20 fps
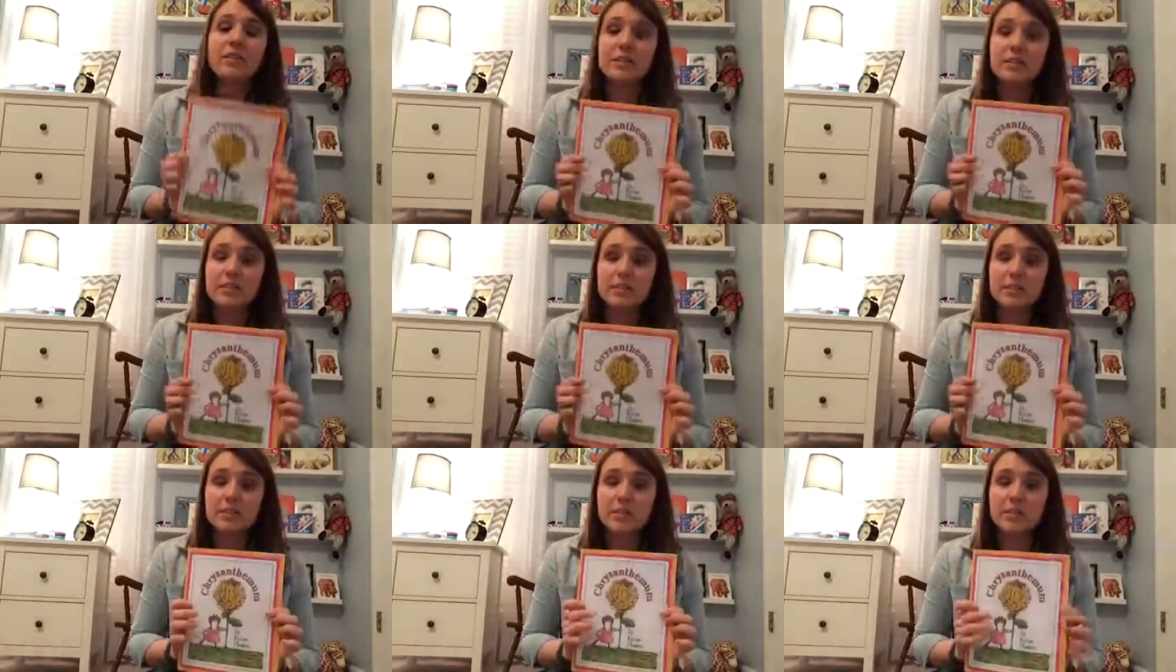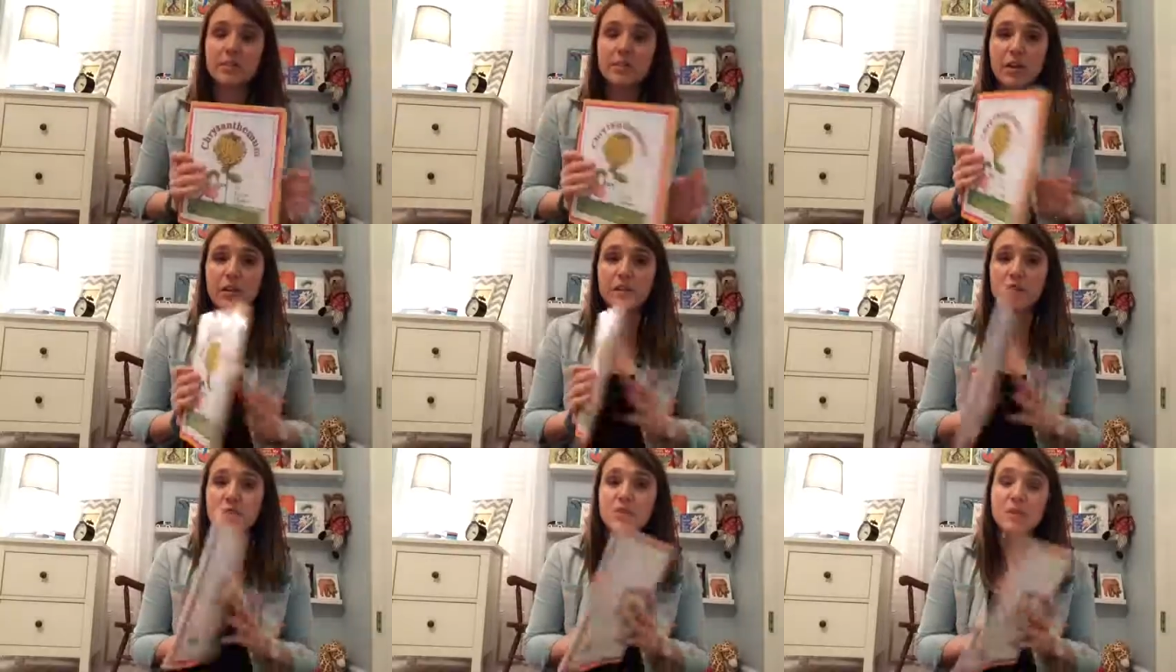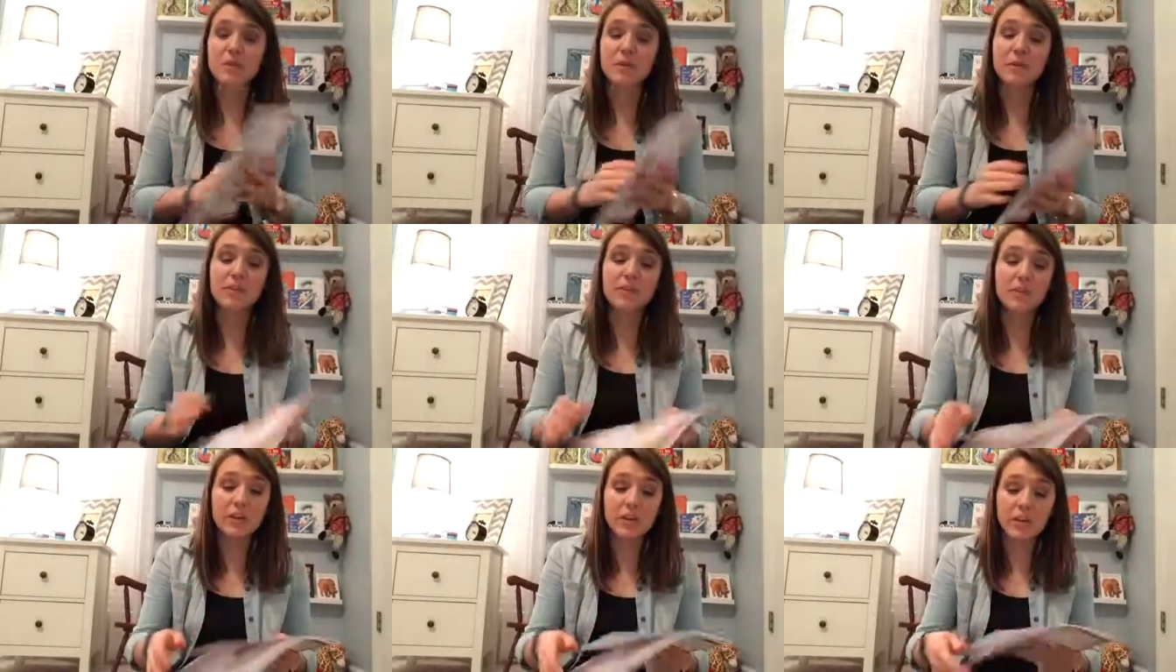this is a United
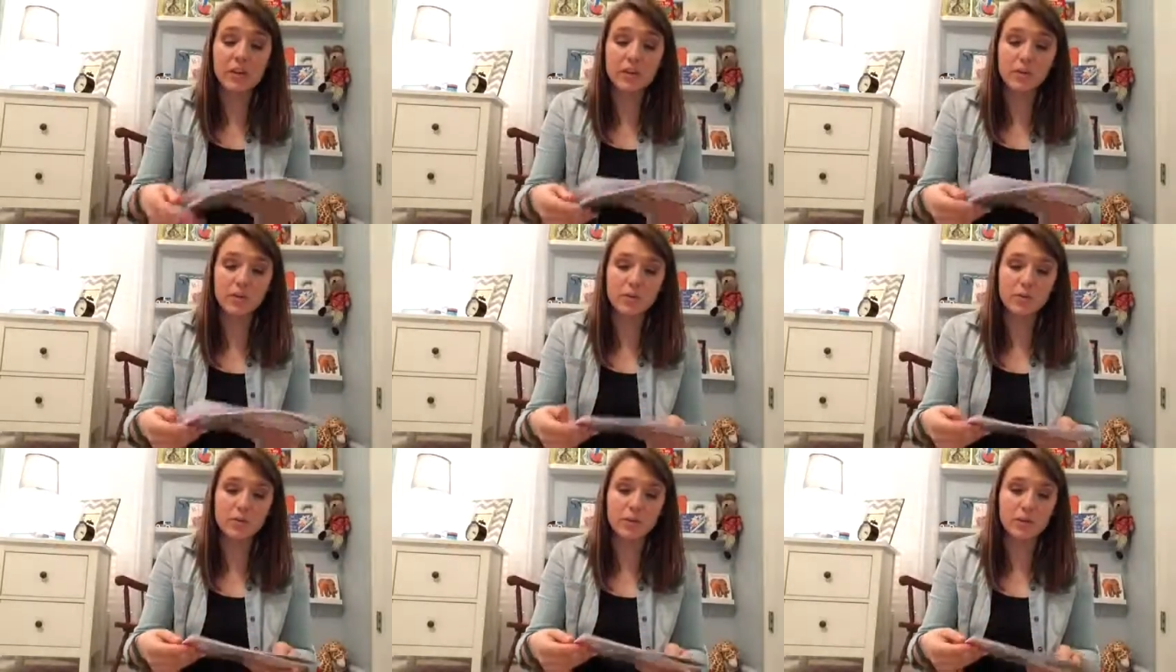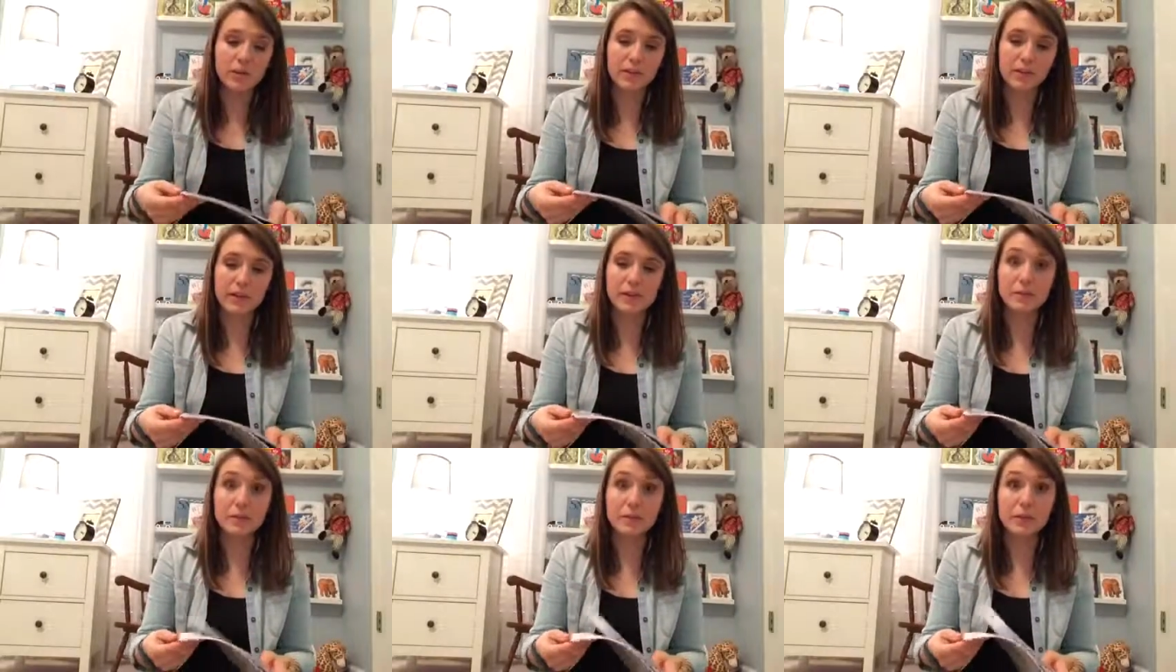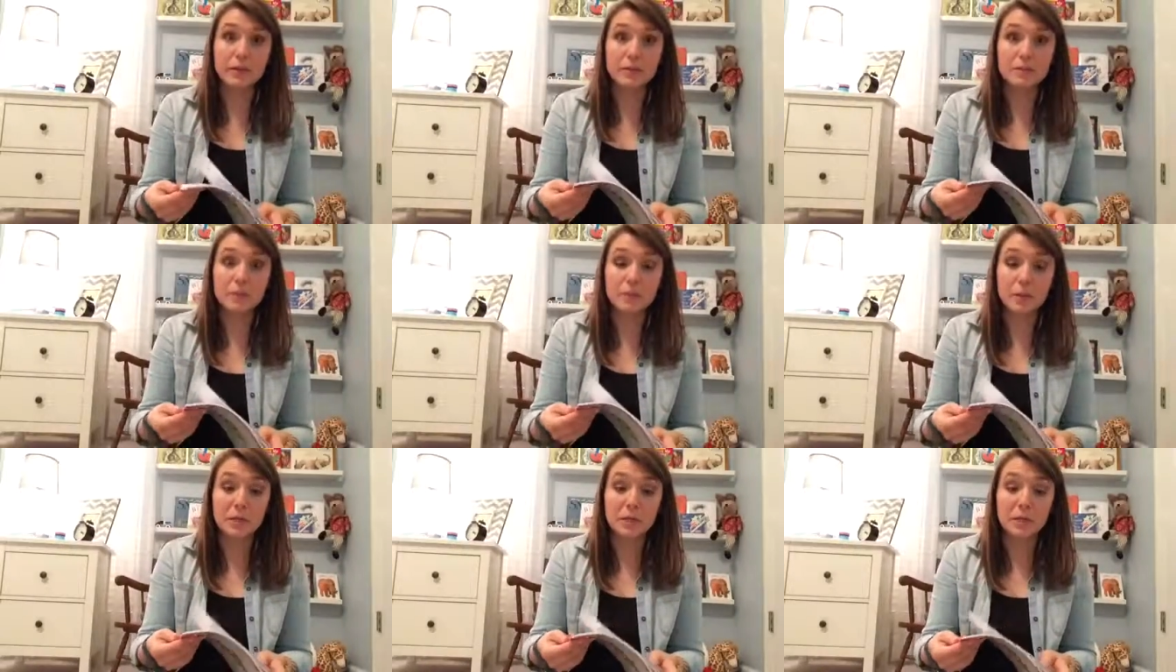Streaming video. You could let your
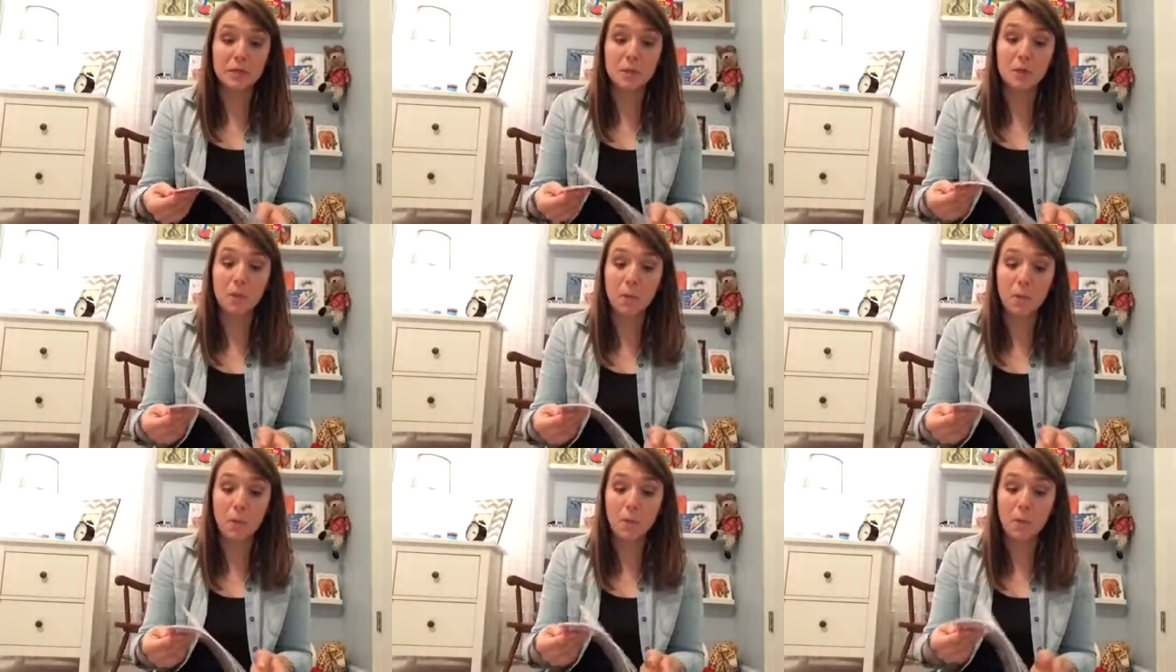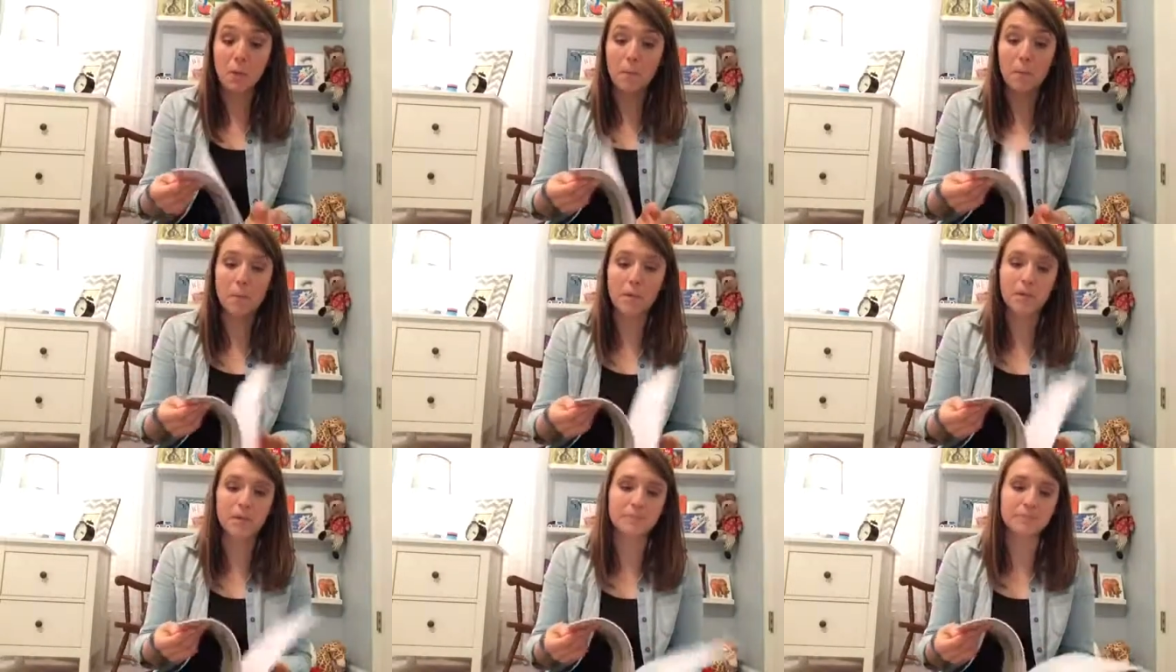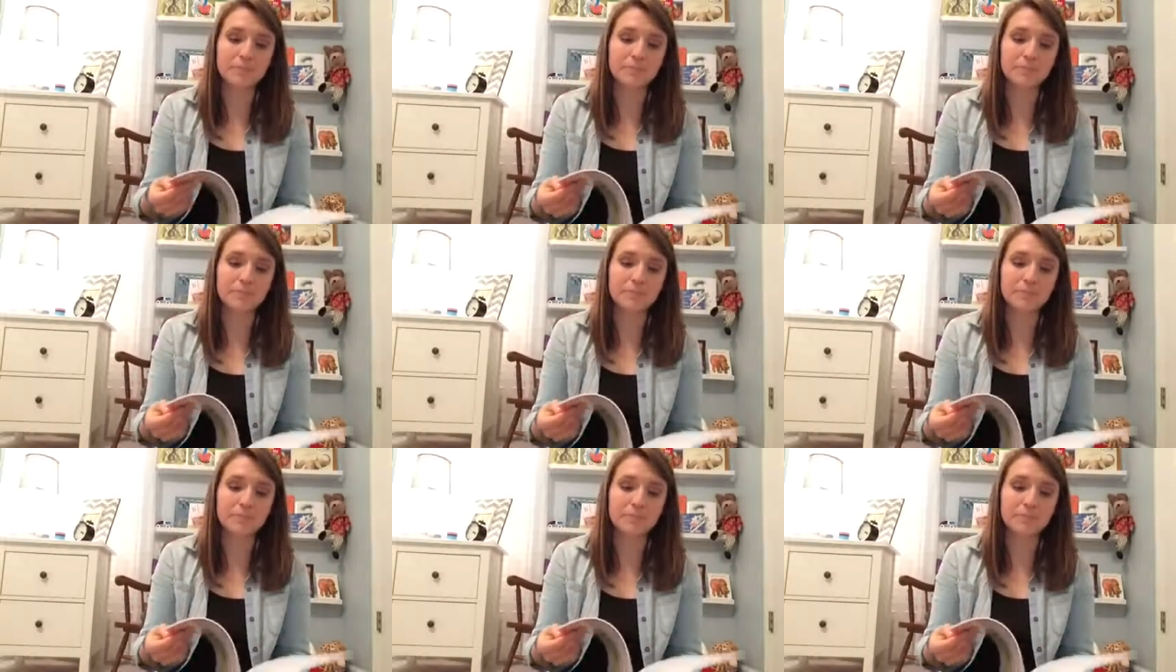kids watch it at home.